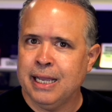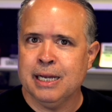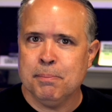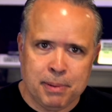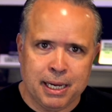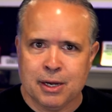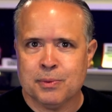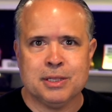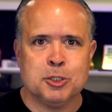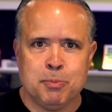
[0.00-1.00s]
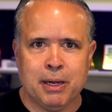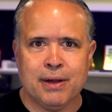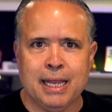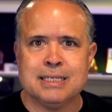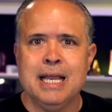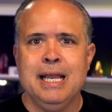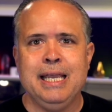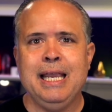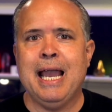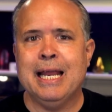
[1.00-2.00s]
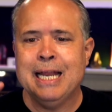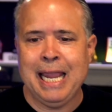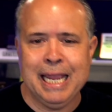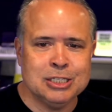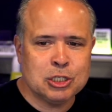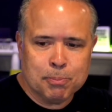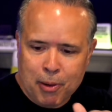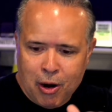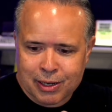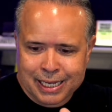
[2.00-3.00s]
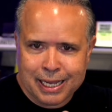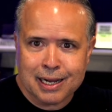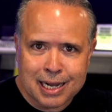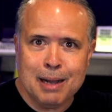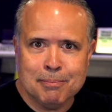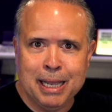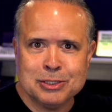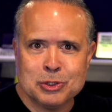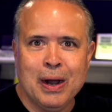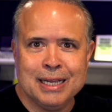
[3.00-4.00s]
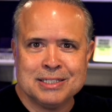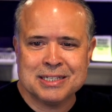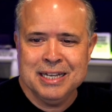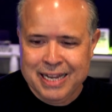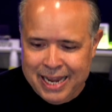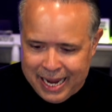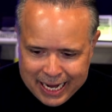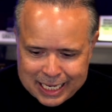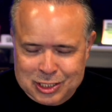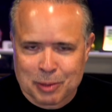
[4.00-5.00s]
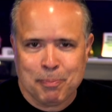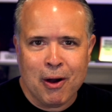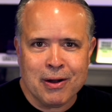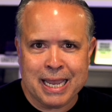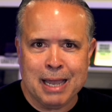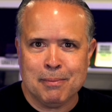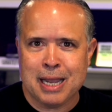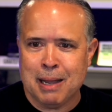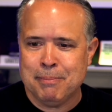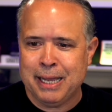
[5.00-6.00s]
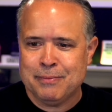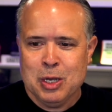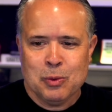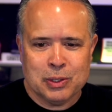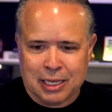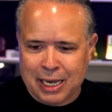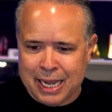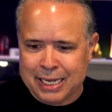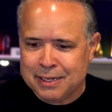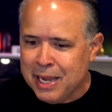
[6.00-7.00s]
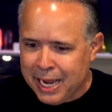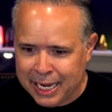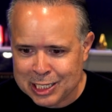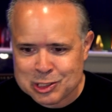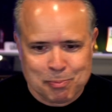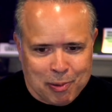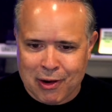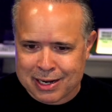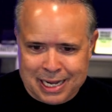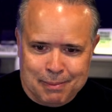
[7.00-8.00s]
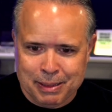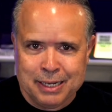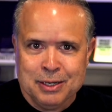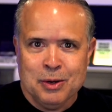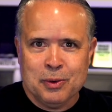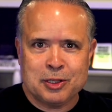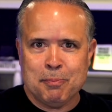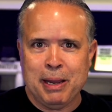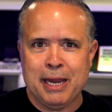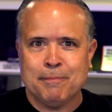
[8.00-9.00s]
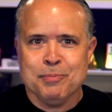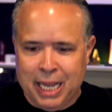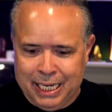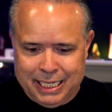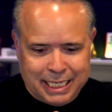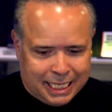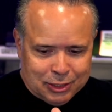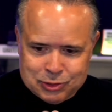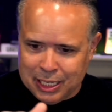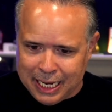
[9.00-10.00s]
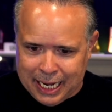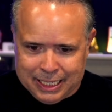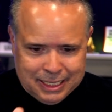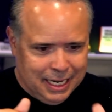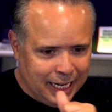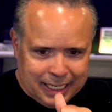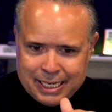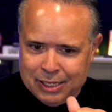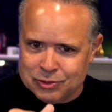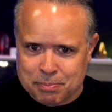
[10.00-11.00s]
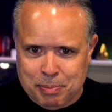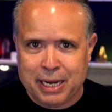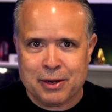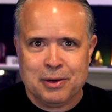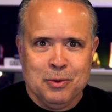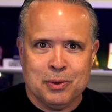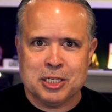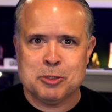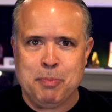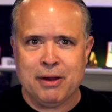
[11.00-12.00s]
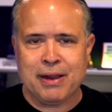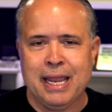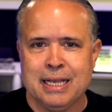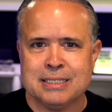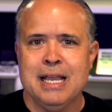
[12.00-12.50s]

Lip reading: and a bear with his bare hands. He had hand-to-paw combat twice. Hand-to-paw combat with a lion, hand-to-paw combat with a bear, and he killed the lion and he killed the bear with his bare hands.